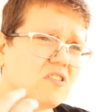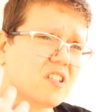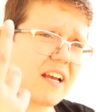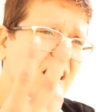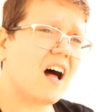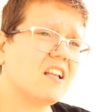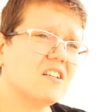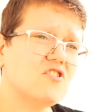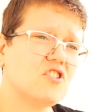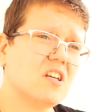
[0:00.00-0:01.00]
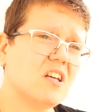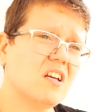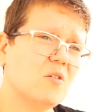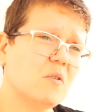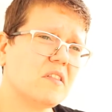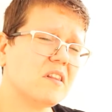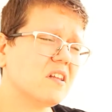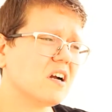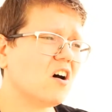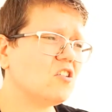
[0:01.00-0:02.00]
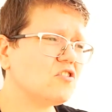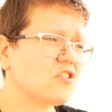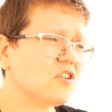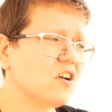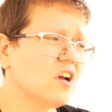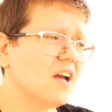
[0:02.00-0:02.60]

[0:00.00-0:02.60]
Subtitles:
psychology within the culture,